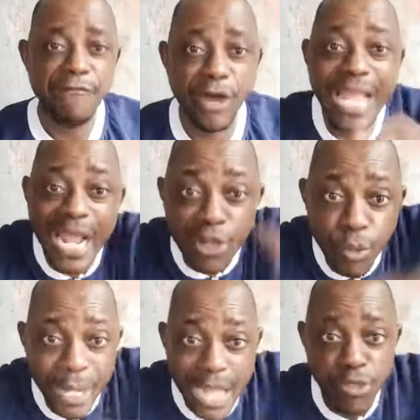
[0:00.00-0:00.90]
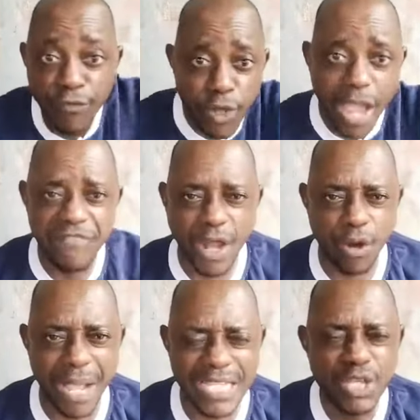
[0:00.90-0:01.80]
For the road when they do for your
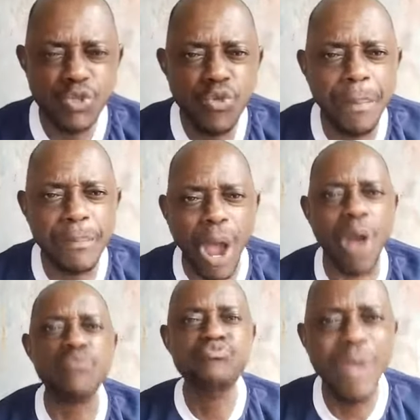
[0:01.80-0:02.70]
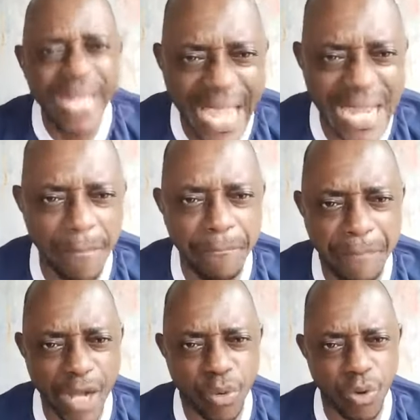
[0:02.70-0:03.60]
environment, you people are wicked
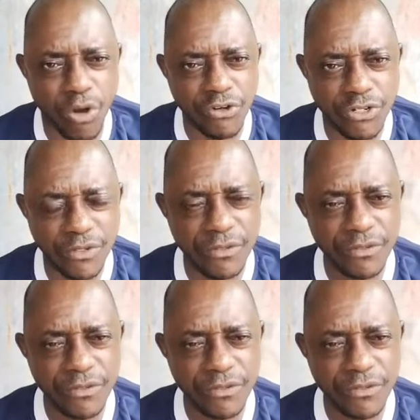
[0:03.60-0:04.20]
and backward.